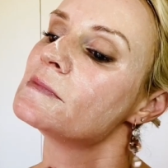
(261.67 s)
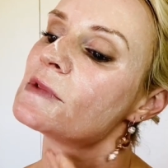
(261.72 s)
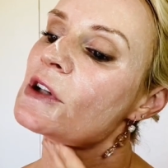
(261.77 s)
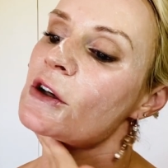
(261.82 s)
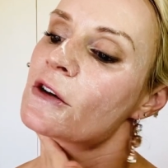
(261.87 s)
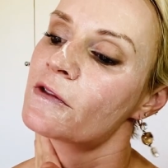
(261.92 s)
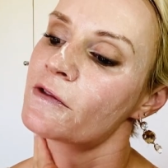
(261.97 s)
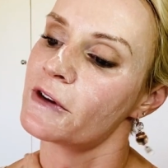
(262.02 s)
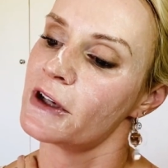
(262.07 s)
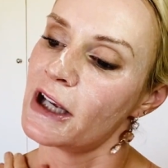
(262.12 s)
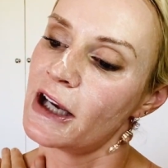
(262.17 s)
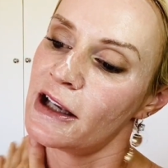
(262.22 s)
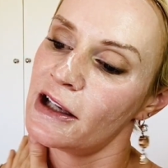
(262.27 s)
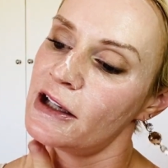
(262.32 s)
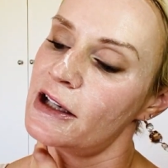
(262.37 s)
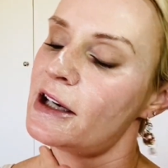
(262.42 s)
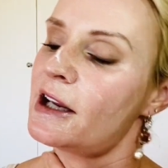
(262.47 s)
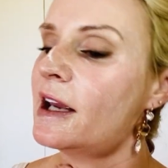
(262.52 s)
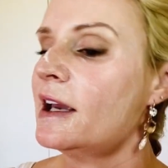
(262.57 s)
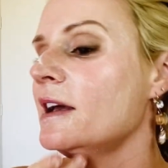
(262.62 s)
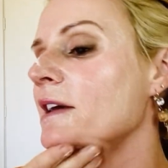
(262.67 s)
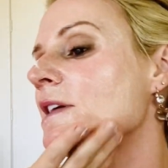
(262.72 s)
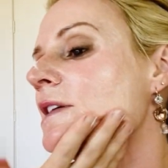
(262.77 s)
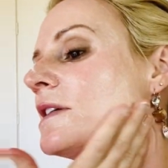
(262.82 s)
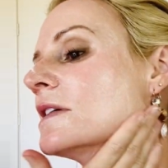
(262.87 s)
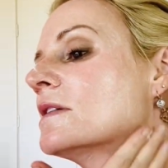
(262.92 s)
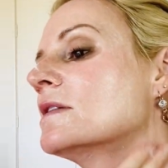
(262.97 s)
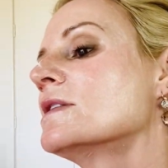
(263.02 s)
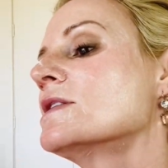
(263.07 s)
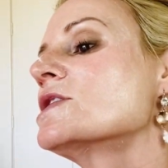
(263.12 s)
Don't forget your neck
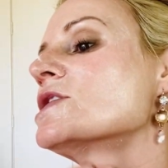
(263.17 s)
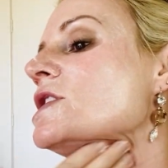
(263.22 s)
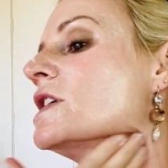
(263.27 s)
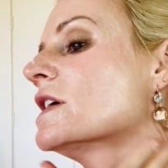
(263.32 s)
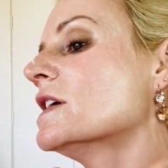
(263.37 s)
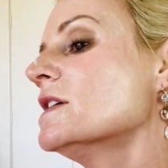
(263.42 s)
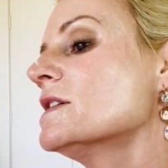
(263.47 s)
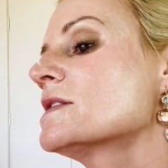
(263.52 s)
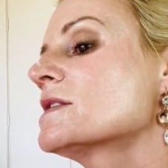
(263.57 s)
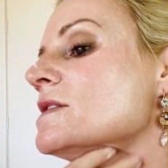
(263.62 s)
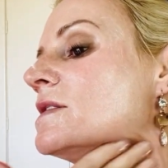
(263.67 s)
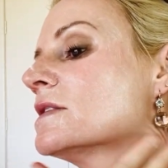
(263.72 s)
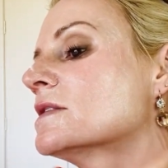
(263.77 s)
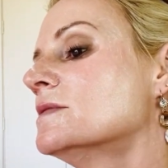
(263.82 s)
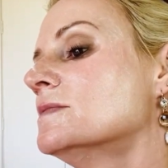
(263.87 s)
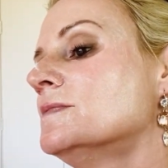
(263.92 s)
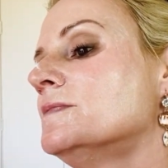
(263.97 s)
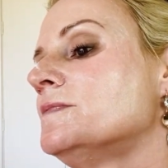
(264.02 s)
and chest.